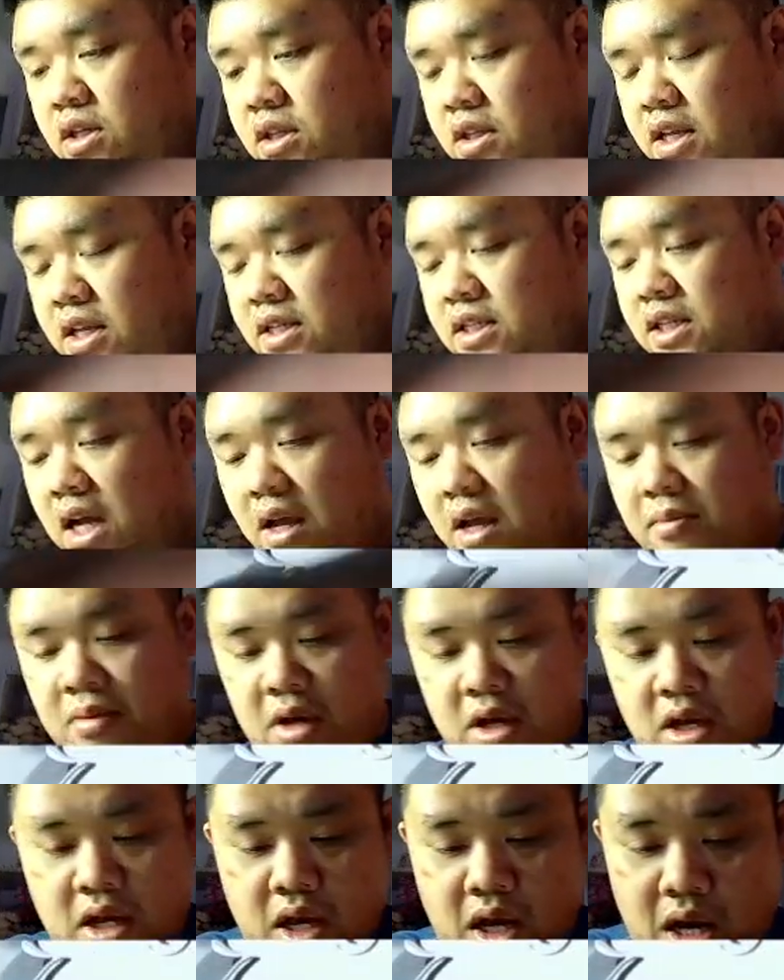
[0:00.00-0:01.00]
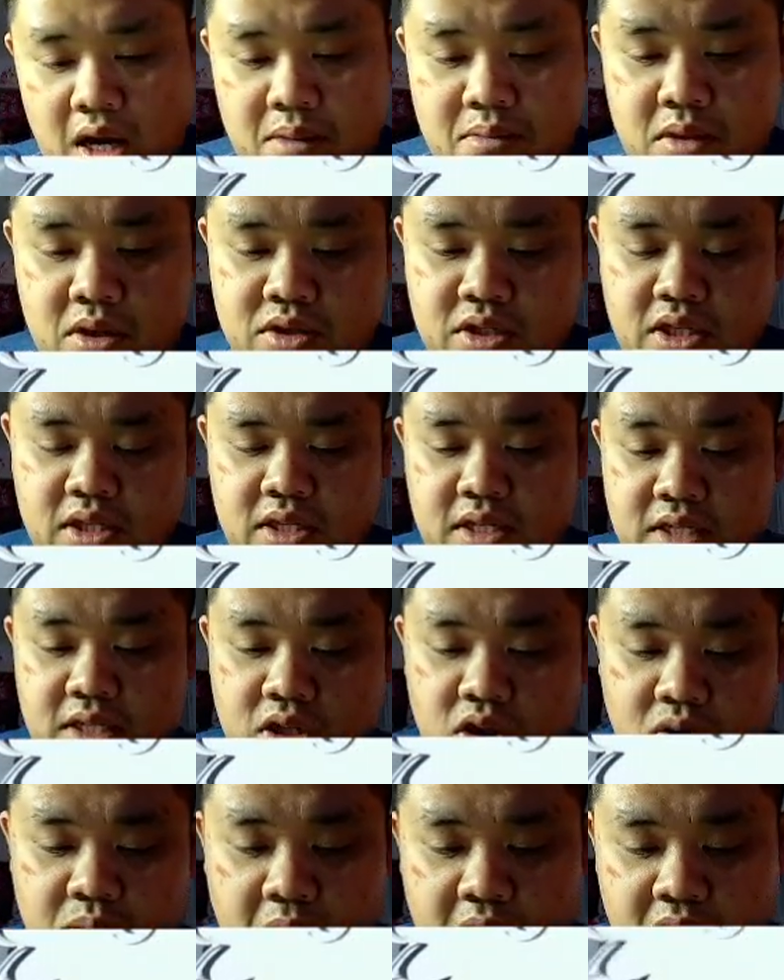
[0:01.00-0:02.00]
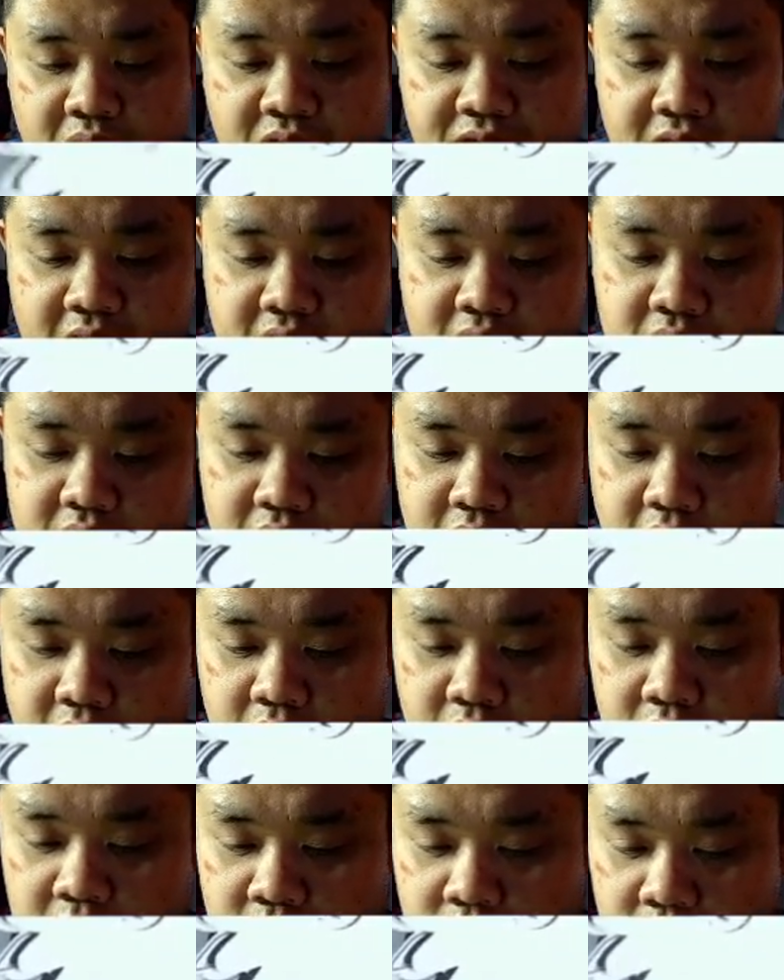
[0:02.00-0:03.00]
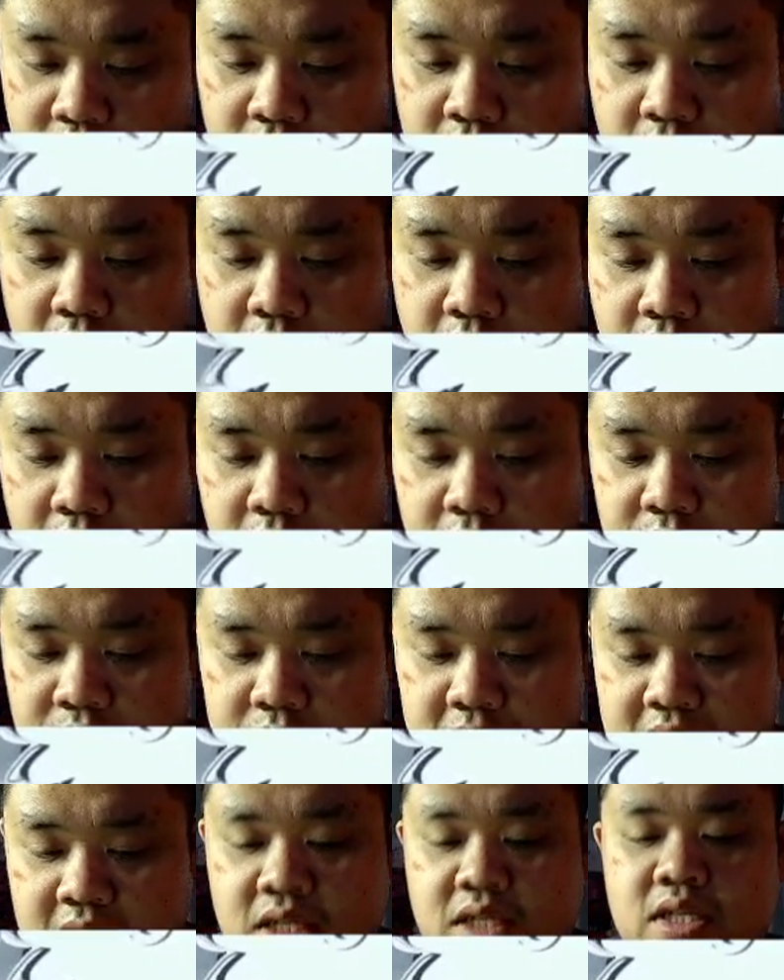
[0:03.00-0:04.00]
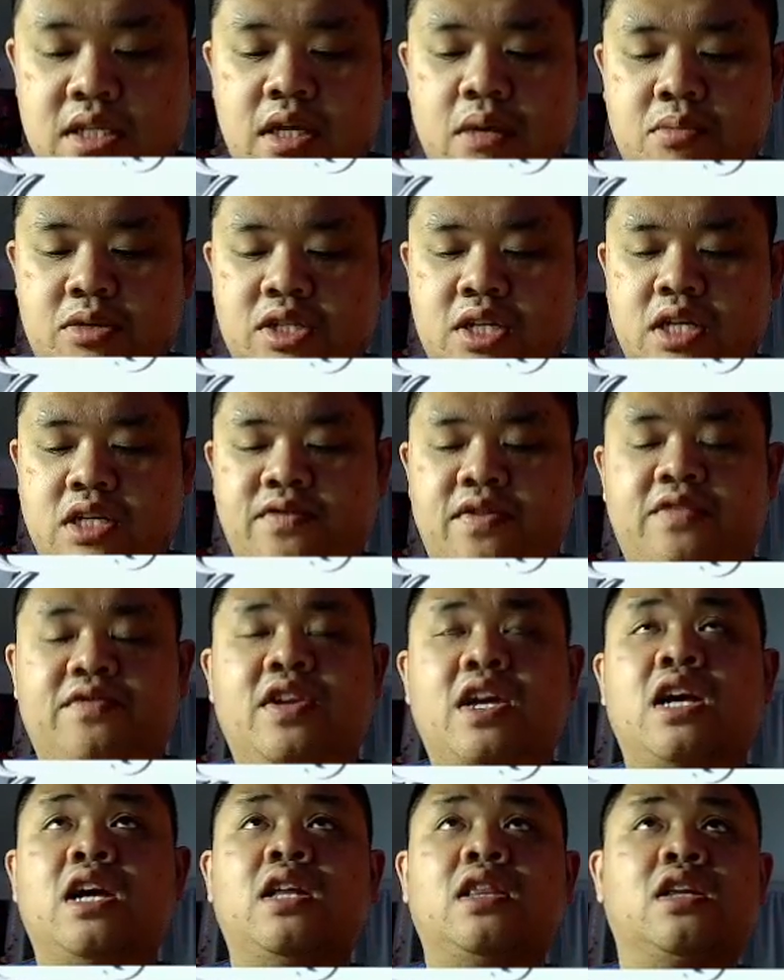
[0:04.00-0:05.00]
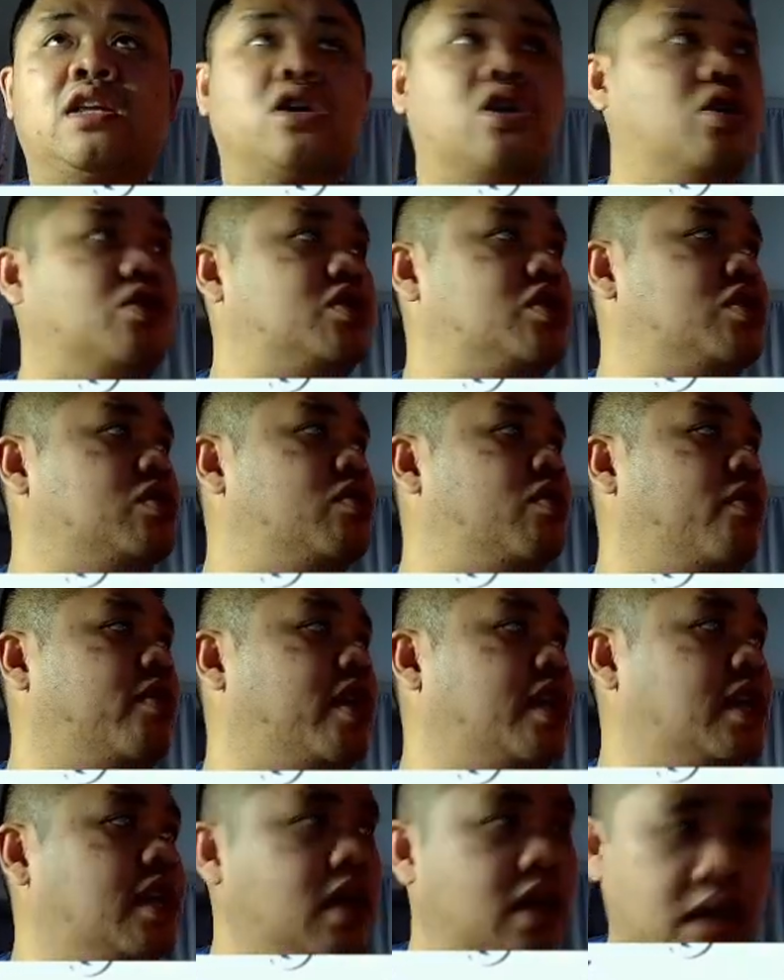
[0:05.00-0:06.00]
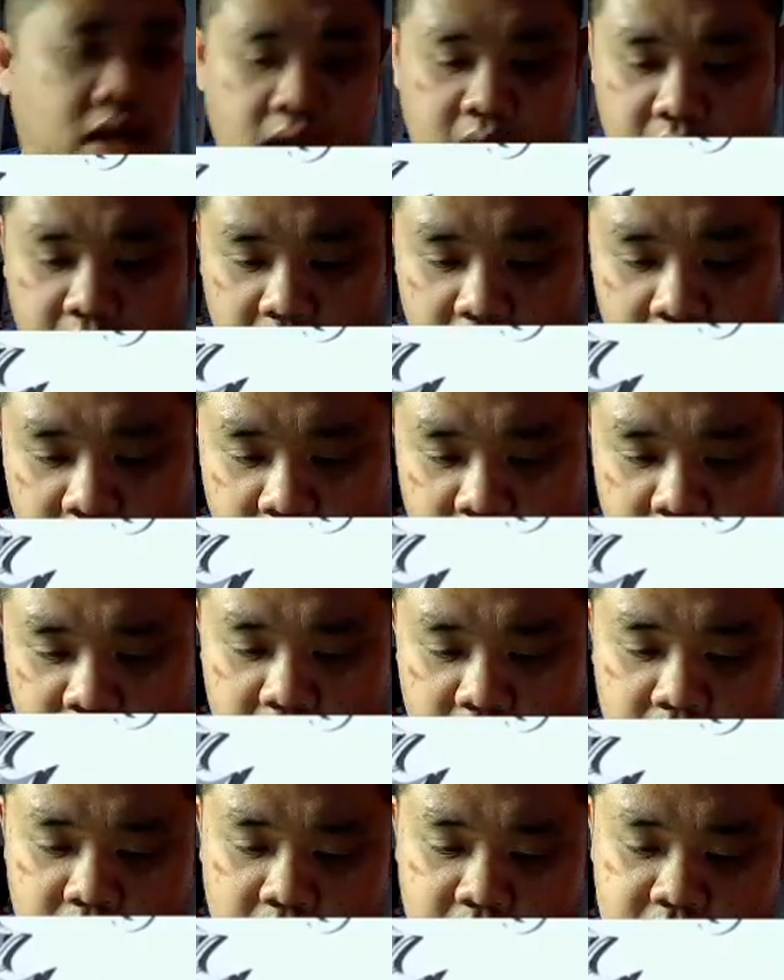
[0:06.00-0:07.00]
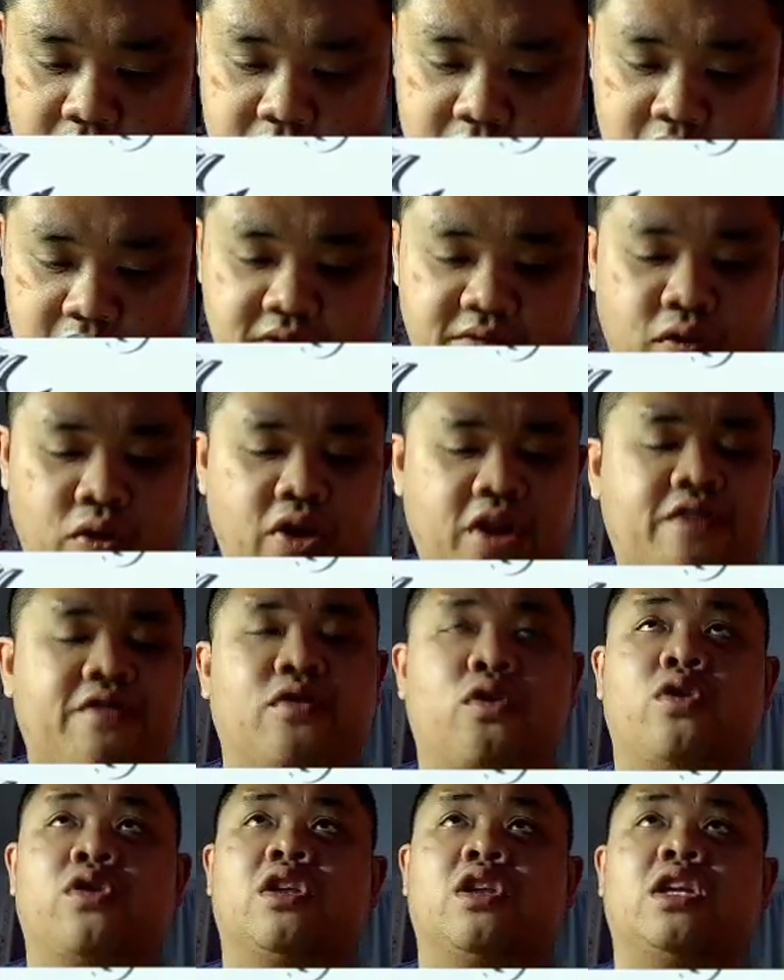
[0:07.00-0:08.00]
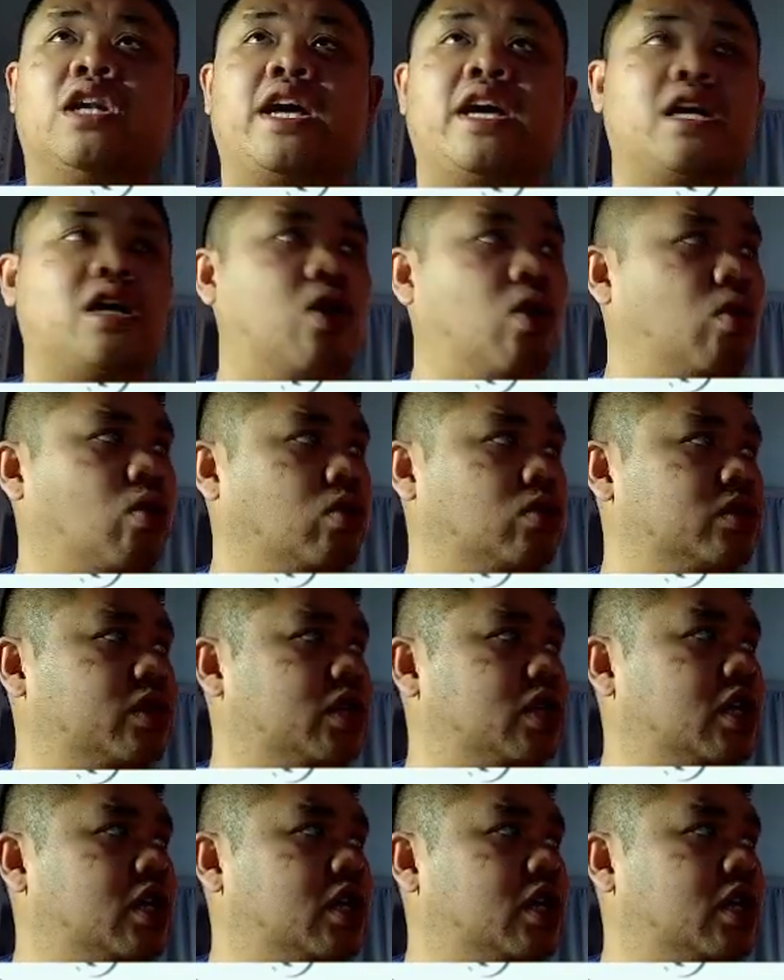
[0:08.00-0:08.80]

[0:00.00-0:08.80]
This time I'm using the Silk Microfine glitter, number 650, the go-to green, and the 644, the light gold.